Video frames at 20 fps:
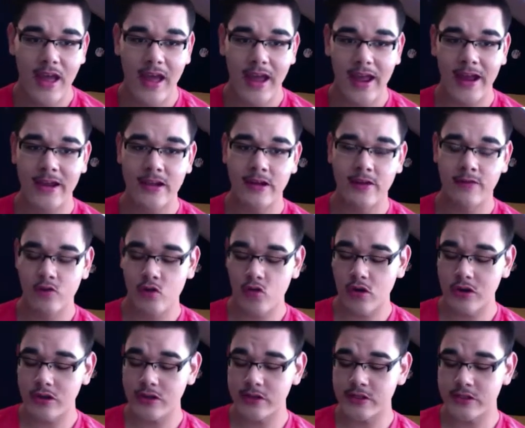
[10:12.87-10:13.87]
And, of
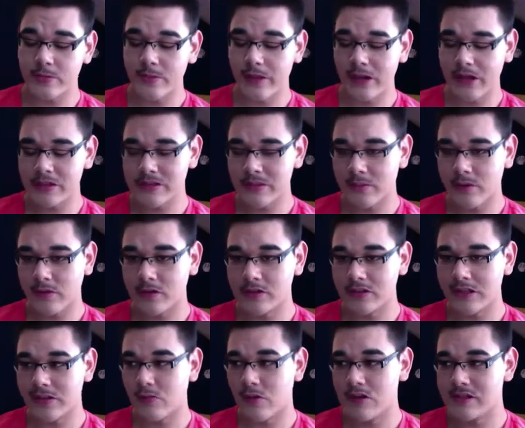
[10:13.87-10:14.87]
course, Beyonce PULSE
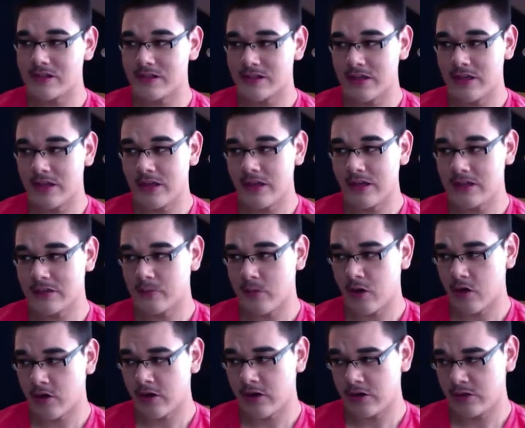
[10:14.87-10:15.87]
NYC is
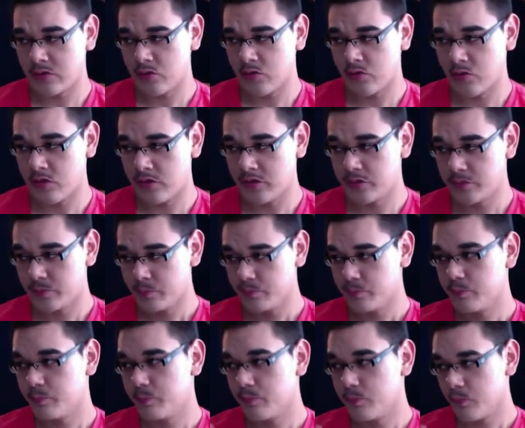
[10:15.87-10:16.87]
marketed towards
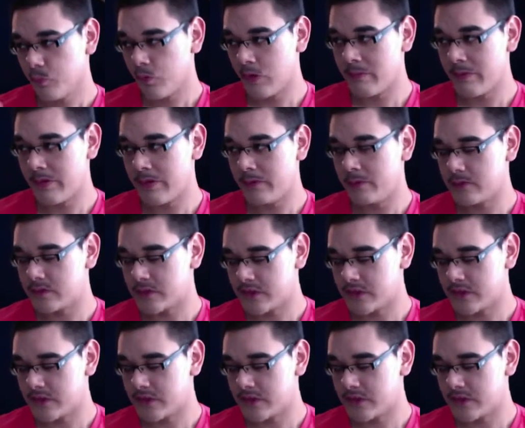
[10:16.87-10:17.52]
women,